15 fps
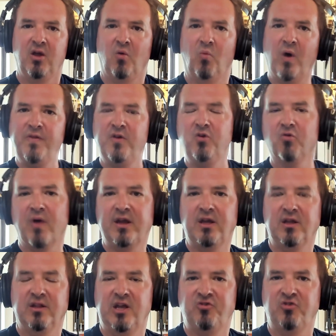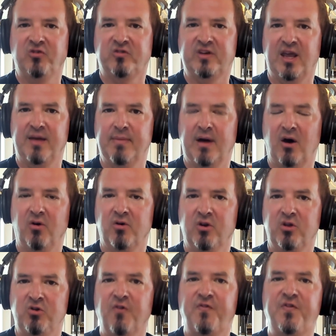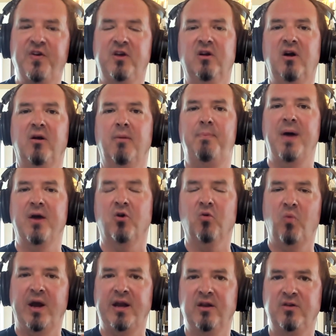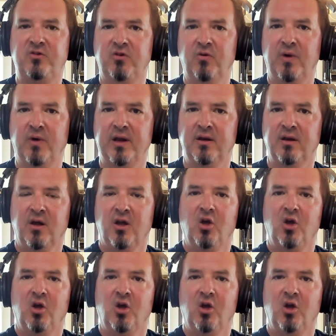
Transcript: when the new regulations came out, you figured out a better way to do it,